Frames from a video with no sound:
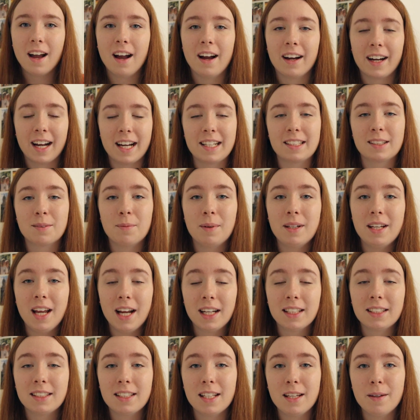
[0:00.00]
Okay, so my
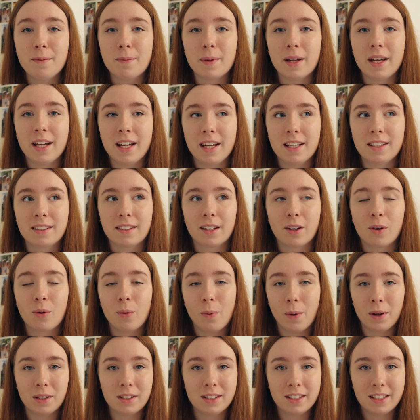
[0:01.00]
next tip is
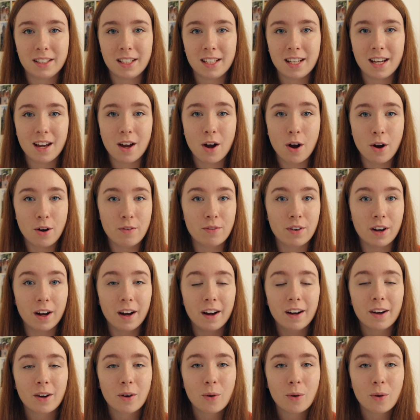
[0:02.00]
quantity over